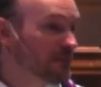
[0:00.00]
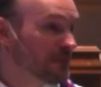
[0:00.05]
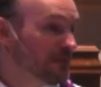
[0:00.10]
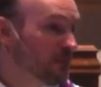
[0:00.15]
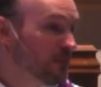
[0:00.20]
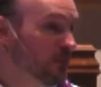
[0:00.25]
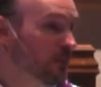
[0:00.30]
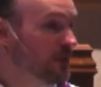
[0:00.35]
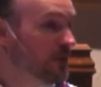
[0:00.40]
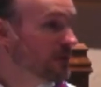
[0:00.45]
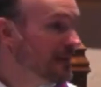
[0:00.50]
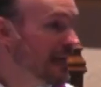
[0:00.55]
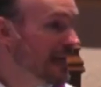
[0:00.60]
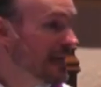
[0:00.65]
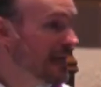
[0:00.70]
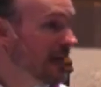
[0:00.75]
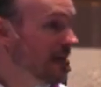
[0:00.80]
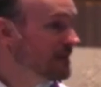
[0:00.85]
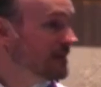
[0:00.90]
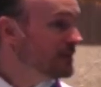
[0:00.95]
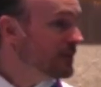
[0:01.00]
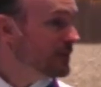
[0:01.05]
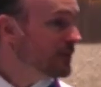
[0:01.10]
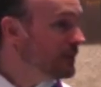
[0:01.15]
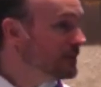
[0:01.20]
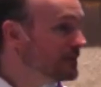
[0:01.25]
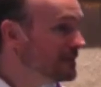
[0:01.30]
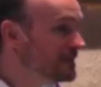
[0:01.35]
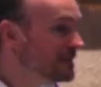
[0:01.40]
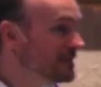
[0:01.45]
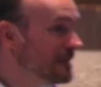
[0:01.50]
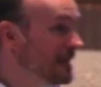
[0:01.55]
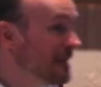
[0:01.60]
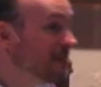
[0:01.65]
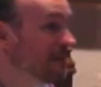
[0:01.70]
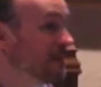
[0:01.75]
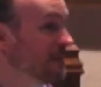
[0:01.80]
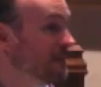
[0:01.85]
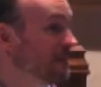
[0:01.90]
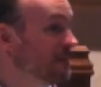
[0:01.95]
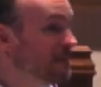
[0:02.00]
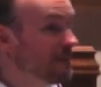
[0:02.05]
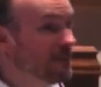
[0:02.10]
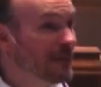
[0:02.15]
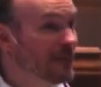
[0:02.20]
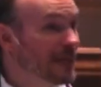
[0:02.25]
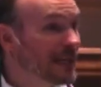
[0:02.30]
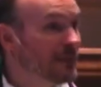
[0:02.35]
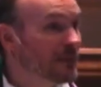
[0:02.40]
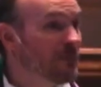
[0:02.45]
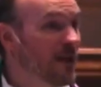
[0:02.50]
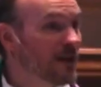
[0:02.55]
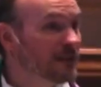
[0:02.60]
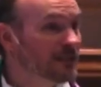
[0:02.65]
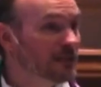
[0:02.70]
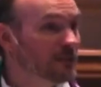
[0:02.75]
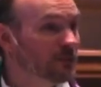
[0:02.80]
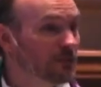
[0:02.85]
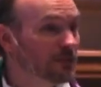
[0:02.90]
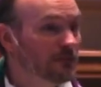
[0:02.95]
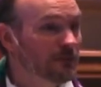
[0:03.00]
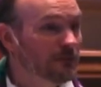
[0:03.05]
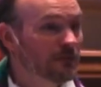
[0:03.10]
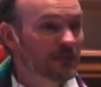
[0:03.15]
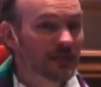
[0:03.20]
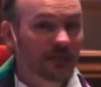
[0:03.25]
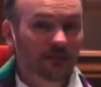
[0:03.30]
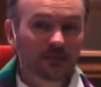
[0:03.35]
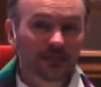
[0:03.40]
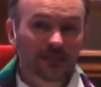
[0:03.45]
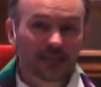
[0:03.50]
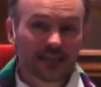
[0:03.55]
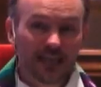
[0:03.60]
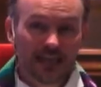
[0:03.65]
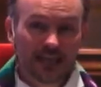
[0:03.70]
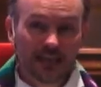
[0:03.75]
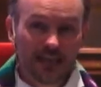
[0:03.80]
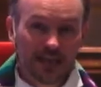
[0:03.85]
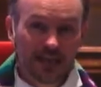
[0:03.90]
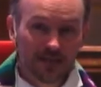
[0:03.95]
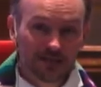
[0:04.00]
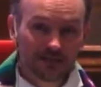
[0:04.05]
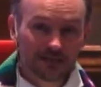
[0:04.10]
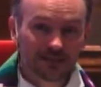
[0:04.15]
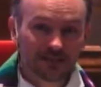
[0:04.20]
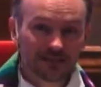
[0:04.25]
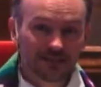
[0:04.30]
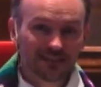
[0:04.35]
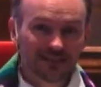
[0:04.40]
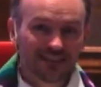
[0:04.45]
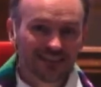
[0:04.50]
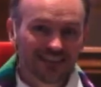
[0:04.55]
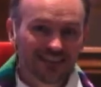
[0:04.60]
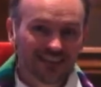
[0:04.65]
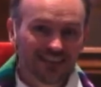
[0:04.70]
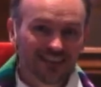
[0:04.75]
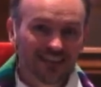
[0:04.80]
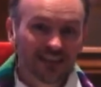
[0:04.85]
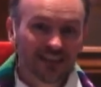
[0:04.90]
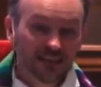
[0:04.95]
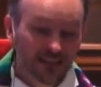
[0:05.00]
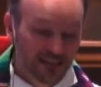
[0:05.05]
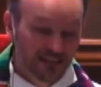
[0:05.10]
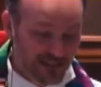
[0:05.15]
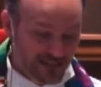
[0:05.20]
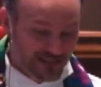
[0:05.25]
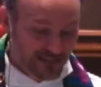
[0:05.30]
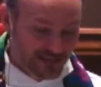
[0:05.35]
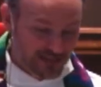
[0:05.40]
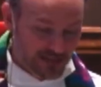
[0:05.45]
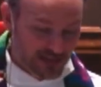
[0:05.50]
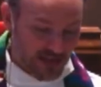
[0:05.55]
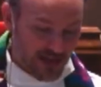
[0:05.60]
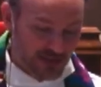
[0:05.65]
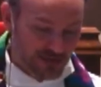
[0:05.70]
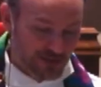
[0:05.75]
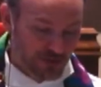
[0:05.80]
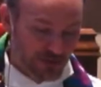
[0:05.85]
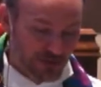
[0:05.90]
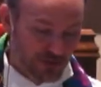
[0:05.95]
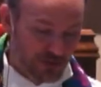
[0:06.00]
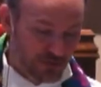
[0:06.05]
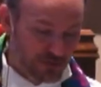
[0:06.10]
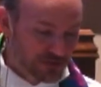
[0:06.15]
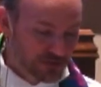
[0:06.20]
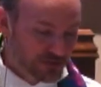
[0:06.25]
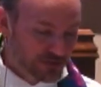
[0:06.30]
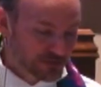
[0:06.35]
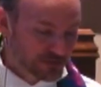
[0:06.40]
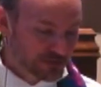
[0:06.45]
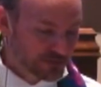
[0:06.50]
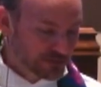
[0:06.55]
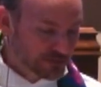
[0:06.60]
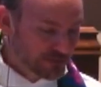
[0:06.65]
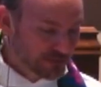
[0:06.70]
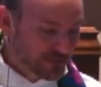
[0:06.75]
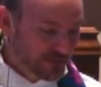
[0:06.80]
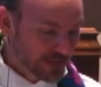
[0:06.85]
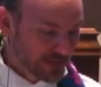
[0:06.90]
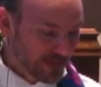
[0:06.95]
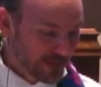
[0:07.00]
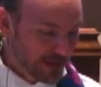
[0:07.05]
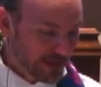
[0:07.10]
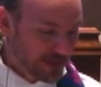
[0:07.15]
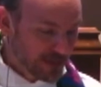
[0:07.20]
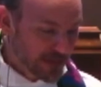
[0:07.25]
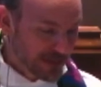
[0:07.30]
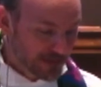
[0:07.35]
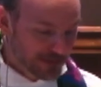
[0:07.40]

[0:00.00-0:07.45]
we'll gain our souls and make it possible for them to gain theirs. And this is God's good news. Amen.